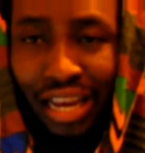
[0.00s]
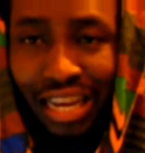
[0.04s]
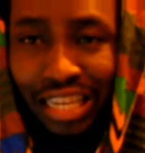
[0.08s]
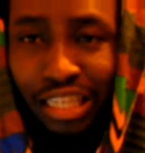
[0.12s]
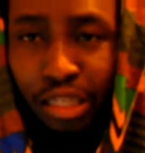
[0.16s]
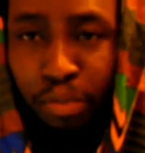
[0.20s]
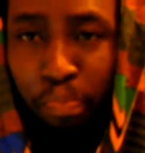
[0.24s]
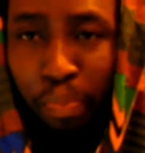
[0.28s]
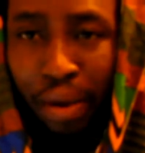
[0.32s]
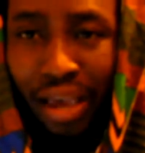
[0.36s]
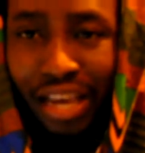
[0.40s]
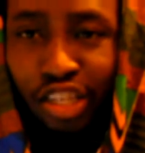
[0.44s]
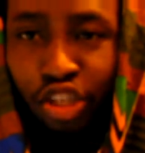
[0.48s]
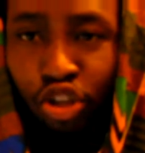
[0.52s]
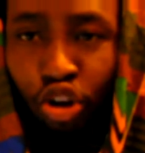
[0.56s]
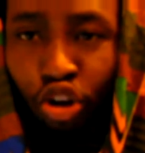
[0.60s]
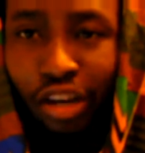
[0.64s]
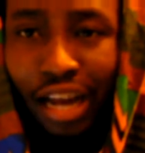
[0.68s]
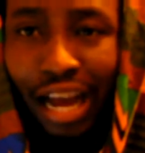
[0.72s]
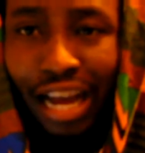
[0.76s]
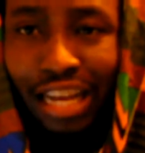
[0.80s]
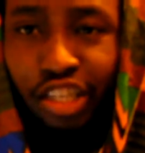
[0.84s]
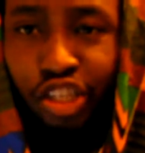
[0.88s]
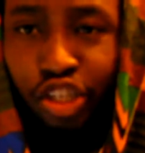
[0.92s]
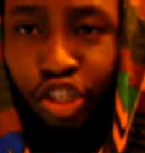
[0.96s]
It's based on
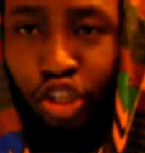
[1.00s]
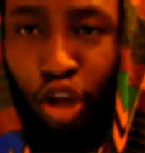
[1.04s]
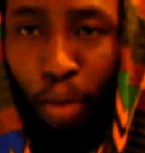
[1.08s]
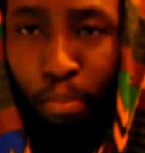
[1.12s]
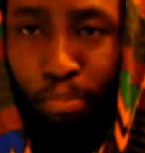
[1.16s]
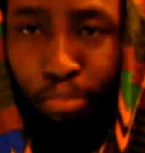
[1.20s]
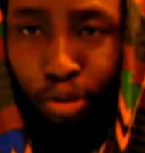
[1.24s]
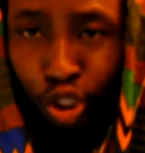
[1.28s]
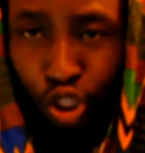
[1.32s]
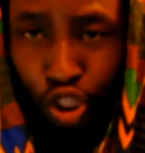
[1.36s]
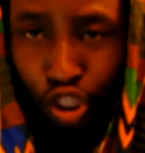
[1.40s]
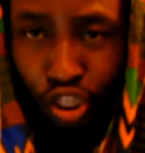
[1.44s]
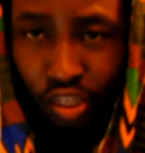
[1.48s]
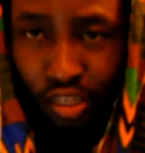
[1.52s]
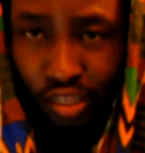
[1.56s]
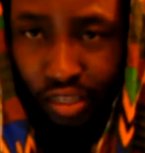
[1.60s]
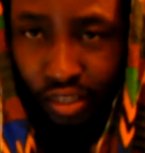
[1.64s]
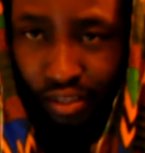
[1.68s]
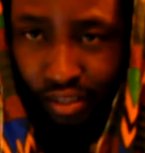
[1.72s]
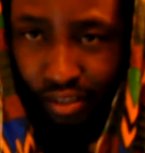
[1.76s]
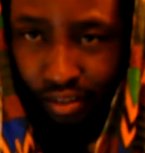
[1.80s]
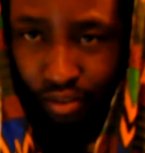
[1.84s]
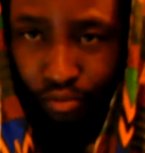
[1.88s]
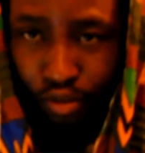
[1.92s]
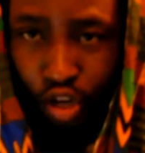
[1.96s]

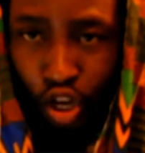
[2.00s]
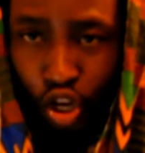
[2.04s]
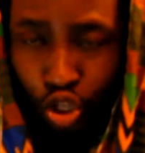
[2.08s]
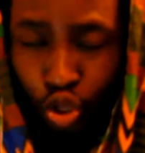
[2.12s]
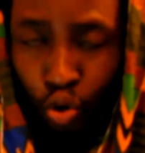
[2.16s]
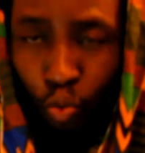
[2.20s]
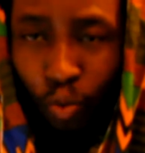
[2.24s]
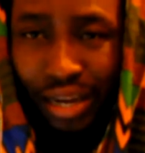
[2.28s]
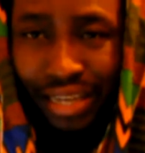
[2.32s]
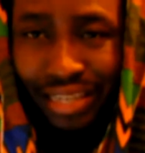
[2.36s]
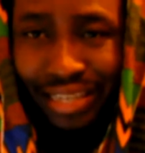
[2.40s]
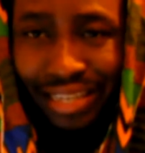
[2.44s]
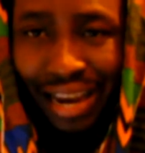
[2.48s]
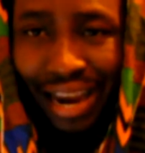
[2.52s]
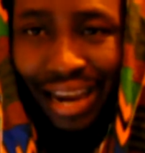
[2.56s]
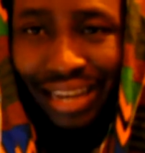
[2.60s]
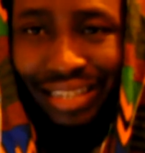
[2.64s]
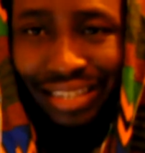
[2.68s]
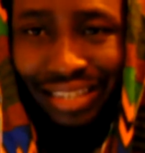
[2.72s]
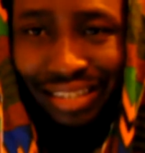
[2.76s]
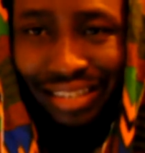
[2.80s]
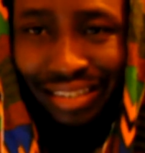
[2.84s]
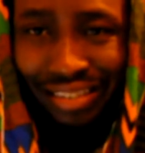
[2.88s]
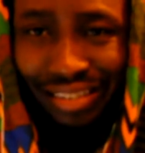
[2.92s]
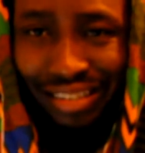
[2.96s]
assumptions. So when
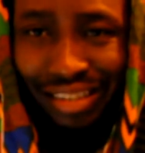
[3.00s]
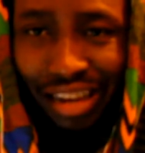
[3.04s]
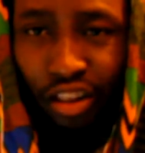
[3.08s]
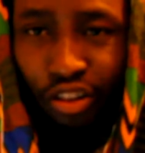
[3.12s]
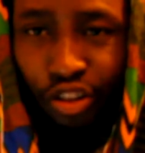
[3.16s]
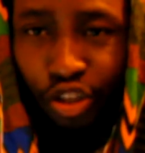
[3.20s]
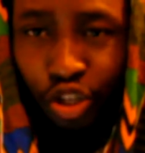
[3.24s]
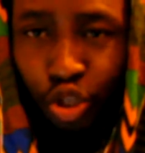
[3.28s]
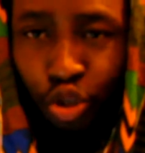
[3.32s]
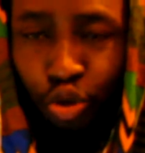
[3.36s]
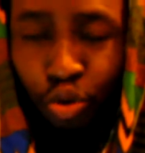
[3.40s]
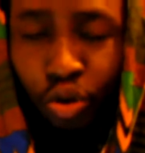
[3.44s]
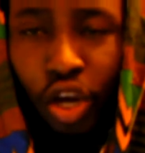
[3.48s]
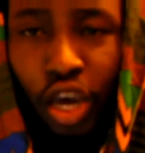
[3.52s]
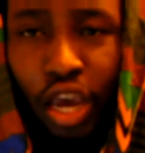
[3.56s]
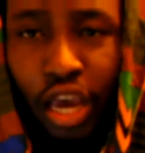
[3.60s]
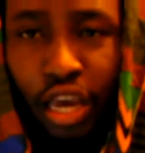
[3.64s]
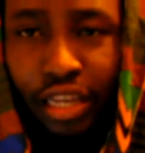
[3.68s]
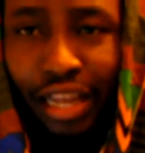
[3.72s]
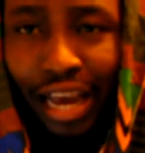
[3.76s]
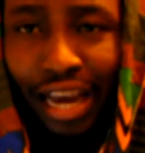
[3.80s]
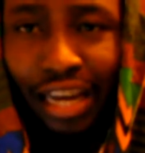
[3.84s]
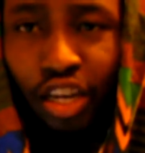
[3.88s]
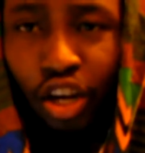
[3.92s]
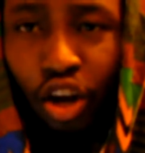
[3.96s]
scientists are telling you
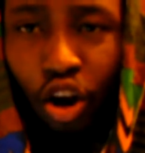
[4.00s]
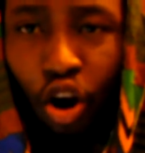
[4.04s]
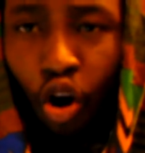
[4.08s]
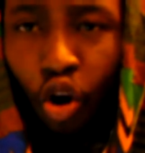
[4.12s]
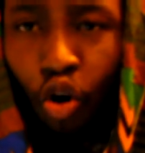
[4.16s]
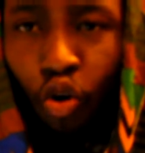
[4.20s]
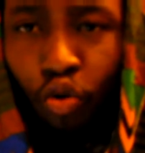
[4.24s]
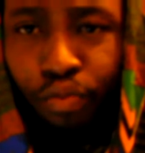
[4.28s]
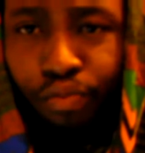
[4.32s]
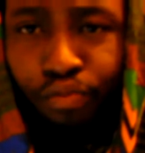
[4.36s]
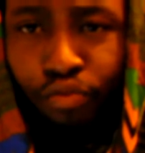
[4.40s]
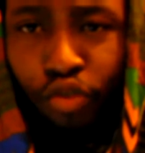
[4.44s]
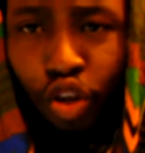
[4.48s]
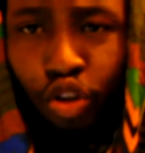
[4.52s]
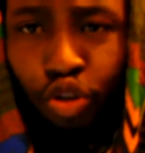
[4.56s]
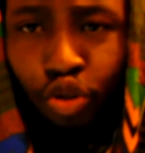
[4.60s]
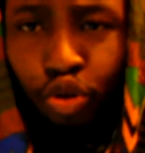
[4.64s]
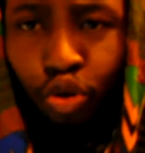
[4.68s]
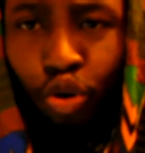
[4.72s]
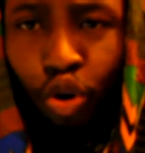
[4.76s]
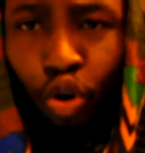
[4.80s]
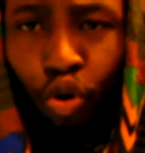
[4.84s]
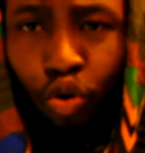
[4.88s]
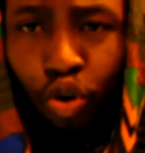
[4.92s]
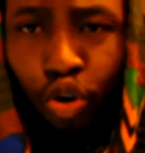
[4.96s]
that, oh,
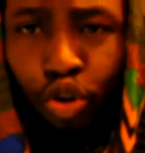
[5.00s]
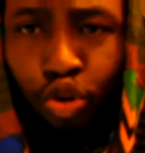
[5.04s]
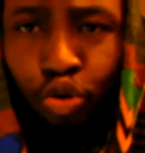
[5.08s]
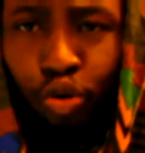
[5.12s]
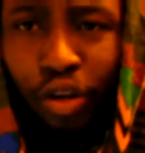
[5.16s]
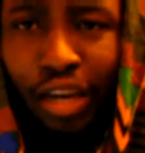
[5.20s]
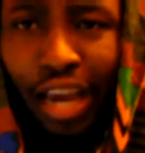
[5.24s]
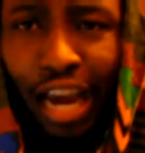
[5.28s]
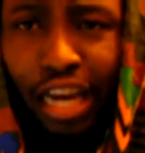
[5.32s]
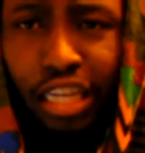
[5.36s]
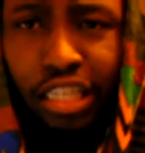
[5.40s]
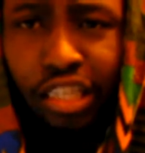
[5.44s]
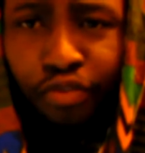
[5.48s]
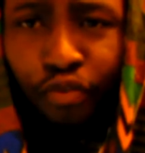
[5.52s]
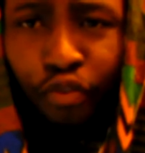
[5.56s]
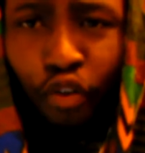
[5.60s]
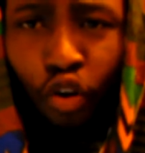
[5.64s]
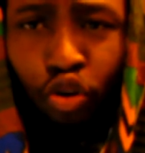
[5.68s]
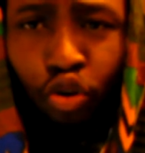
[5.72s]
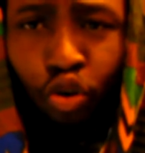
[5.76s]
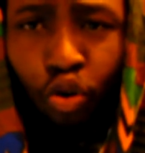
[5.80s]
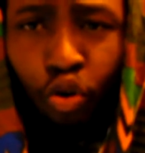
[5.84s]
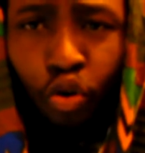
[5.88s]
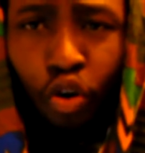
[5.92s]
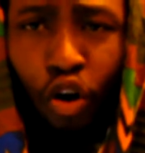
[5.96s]
you know, you guys
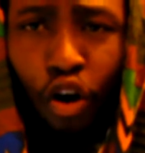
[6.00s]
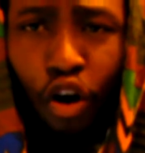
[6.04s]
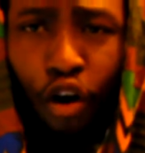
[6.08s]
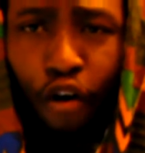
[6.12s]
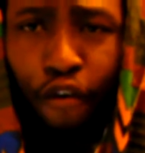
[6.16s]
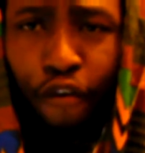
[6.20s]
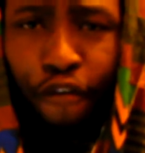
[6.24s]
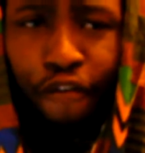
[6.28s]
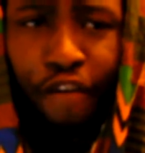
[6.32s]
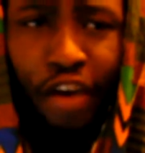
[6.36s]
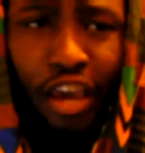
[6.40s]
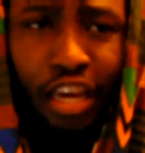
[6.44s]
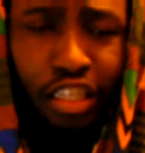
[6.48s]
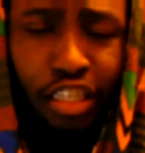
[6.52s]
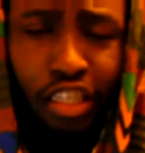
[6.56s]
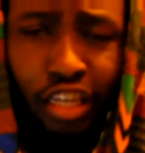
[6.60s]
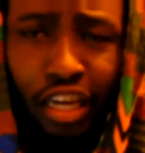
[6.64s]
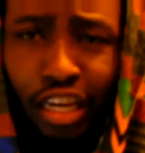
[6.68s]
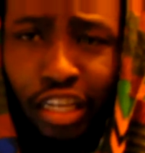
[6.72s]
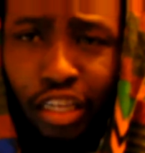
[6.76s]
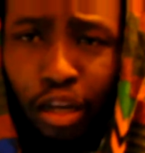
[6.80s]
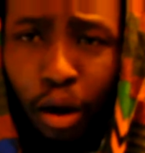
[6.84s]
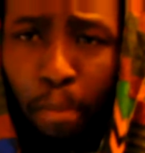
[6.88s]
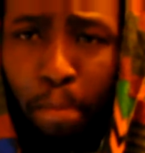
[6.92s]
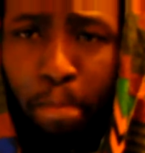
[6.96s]
follow faith
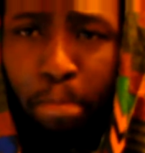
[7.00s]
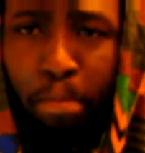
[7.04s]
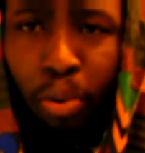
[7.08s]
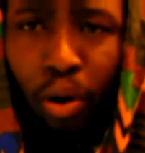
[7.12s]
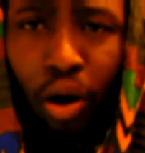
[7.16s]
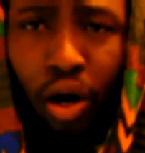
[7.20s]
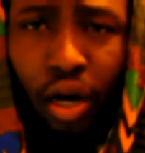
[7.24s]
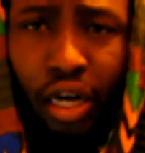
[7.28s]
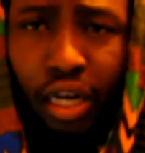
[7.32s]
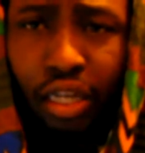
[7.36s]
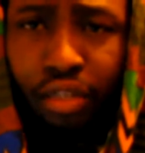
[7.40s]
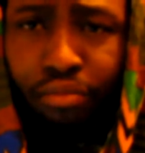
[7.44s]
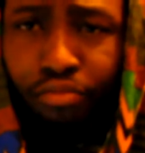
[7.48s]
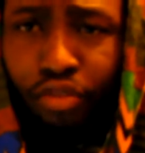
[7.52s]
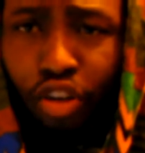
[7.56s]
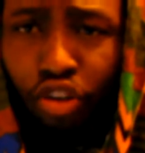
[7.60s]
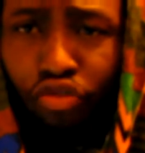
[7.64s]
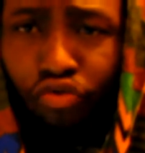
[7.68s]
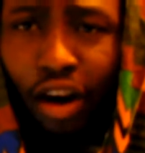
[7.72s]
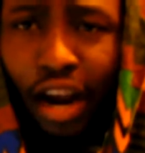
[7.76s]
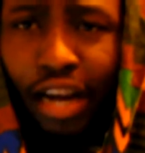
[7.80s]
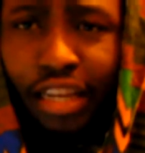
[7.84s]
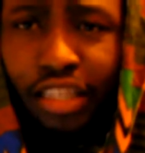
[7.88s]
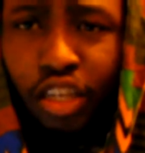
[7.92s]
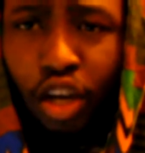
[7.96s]
in a book,
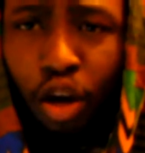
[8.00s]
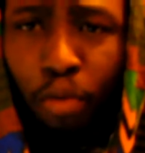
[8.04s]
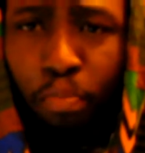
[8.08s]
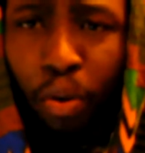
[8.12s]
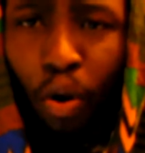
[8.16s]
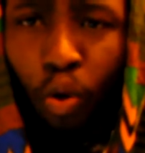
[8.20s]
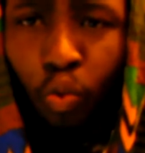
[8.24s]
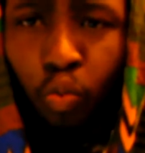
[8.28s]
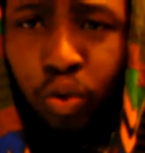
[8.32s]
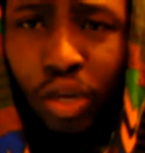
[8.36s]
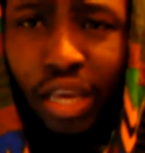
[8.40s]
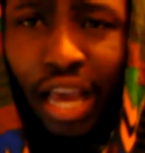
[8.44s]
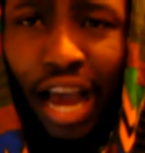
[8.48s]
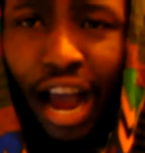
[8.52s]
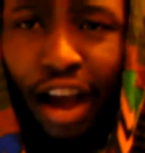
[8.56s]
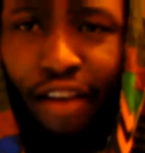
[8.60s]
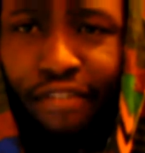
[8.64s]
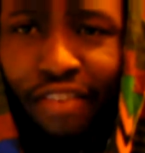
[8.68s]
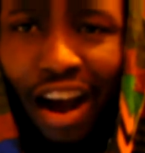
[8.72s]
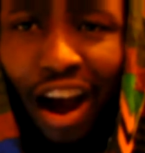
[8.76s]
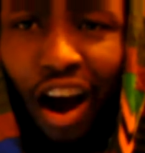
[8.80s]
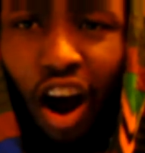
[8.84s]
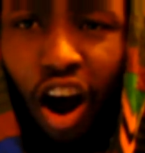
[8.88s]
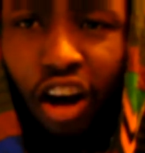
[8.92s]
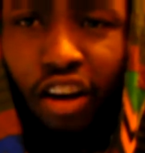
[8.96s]
right? But we have
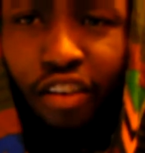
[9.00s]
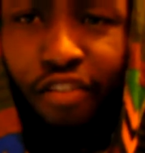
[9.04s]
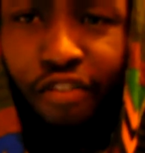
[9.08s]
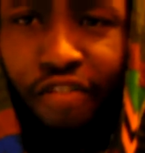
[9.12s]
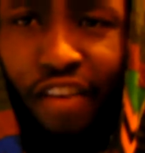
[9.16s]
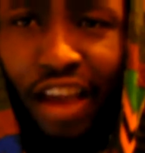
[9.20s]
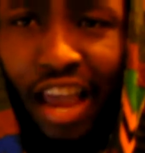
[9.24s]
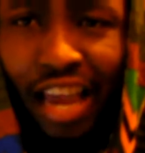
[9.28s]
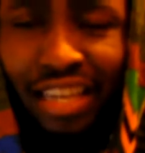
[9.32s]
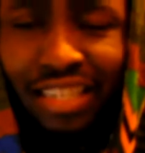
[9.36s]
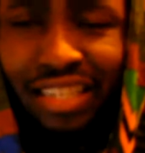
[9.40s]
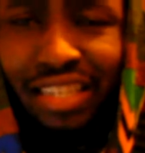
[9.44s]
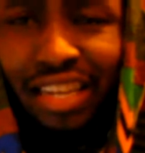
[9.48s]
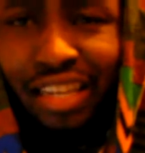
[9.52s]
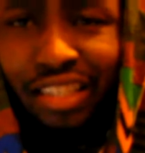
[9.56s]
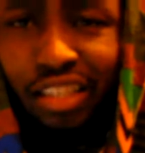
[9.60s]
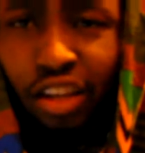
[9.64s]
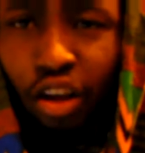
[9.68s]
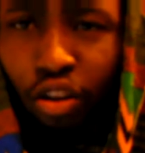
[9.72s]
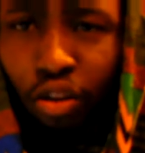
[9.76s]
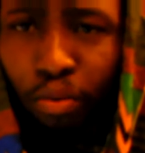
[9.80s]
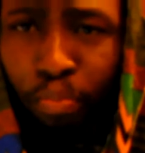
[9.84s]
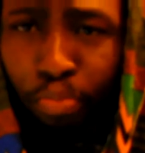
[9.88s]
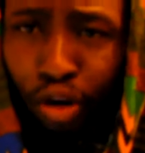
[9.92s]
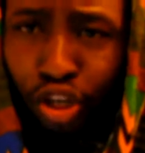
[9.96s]
hard facts. They're
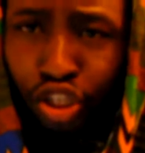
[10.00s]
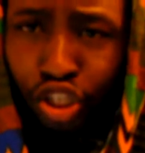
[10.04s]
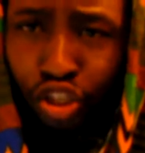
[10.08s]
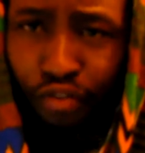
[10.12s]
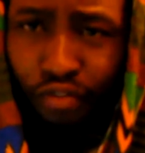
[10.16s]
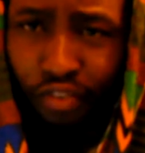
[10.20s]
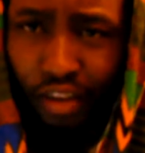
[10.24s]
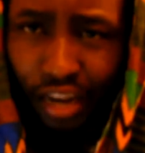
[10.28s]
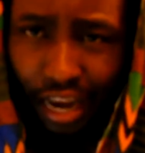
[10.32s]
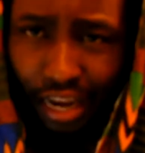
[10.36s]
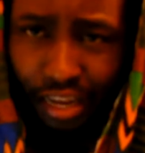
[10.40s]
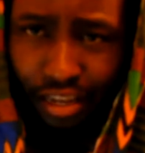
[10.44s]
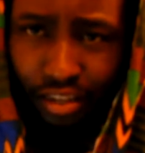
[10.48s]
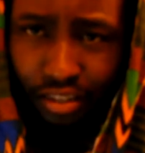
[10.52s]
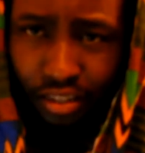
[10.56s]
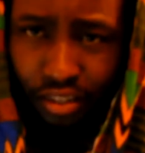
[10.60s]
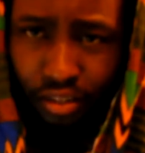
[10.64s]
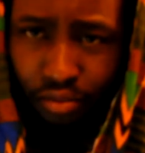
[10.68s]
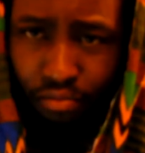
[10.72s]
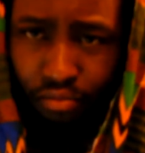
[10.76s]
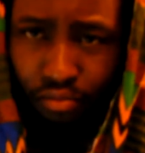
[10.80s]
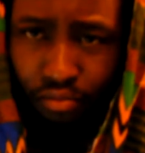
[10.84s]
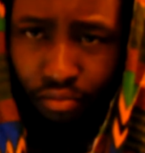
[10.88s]
all a bunch of liars.